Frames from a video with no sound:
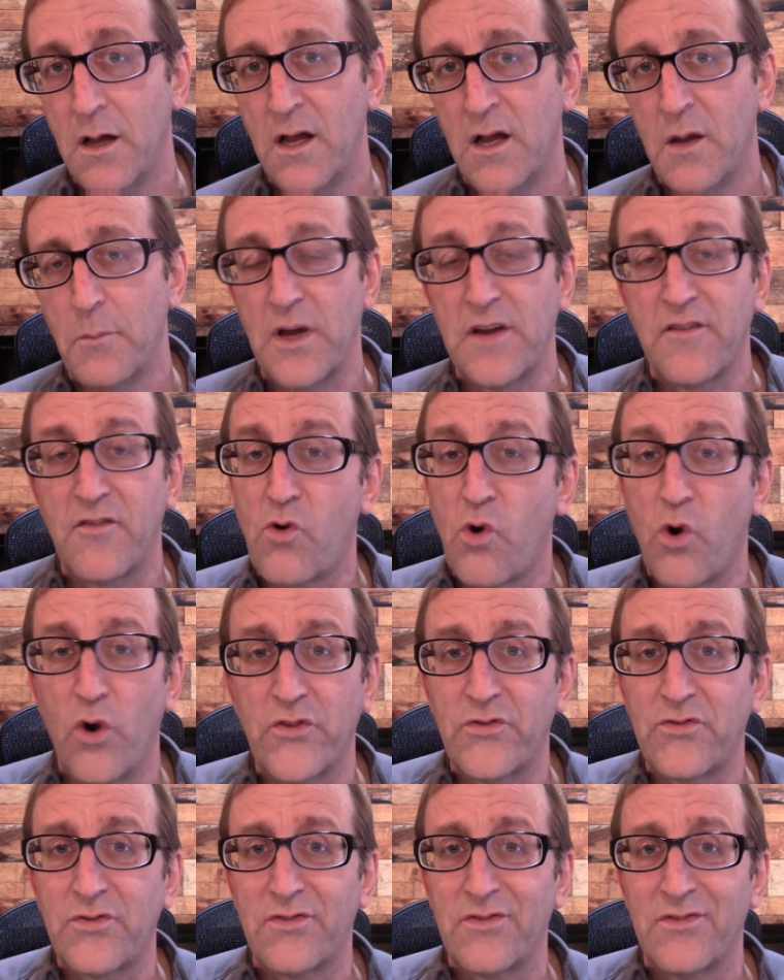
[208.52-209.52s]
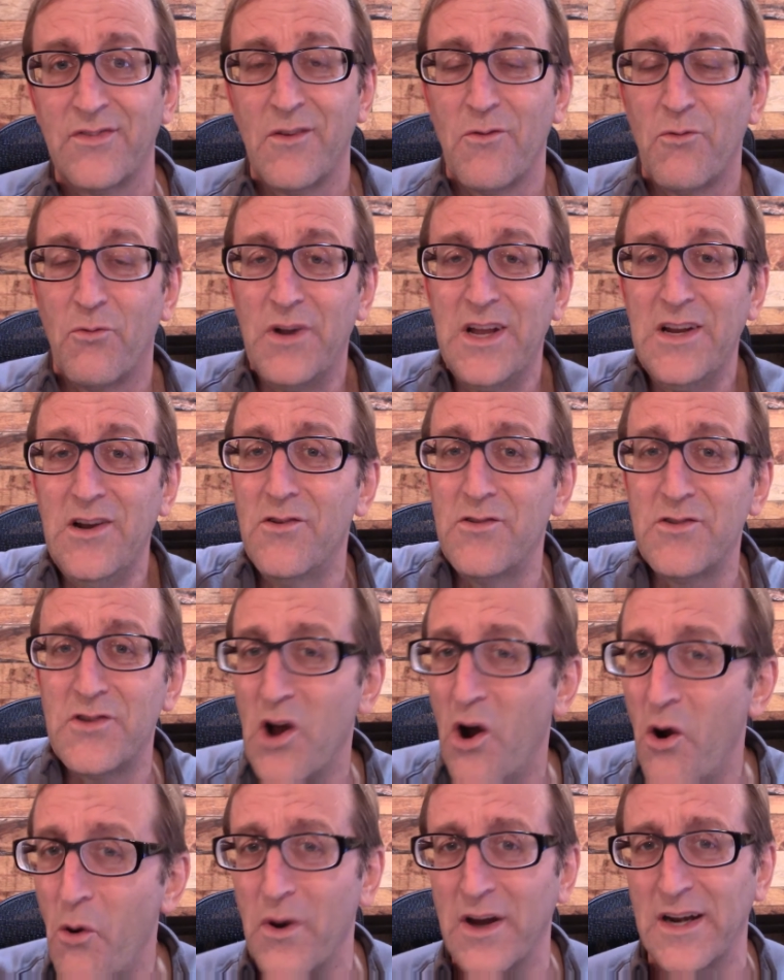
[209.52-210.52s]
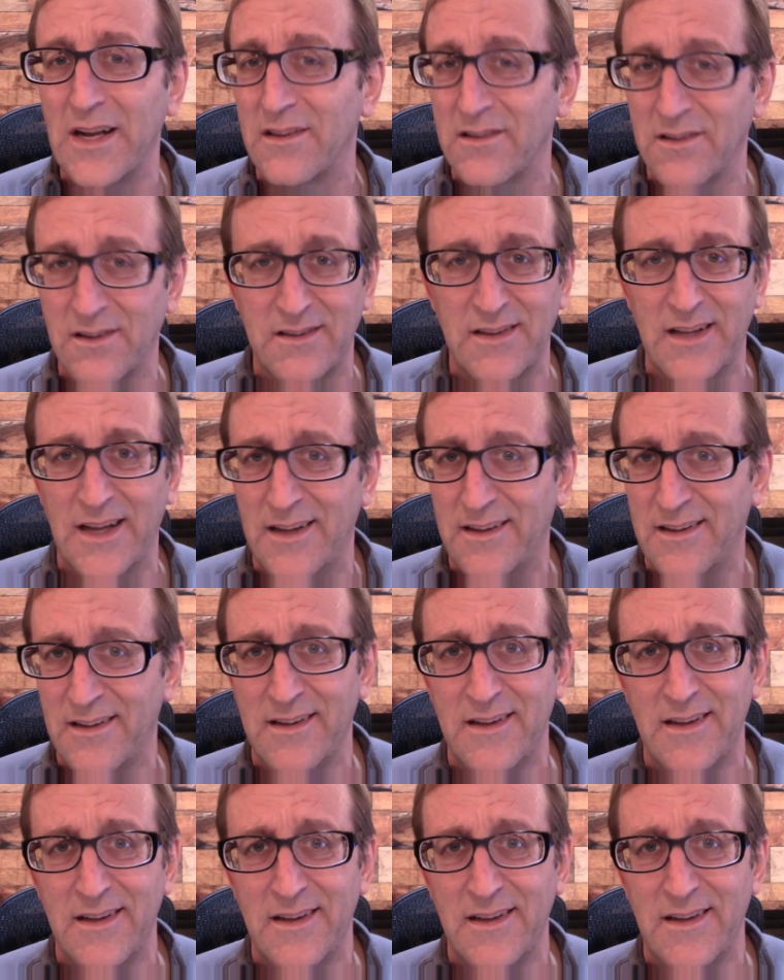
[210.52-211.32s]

But of course, we don't know what he looked like.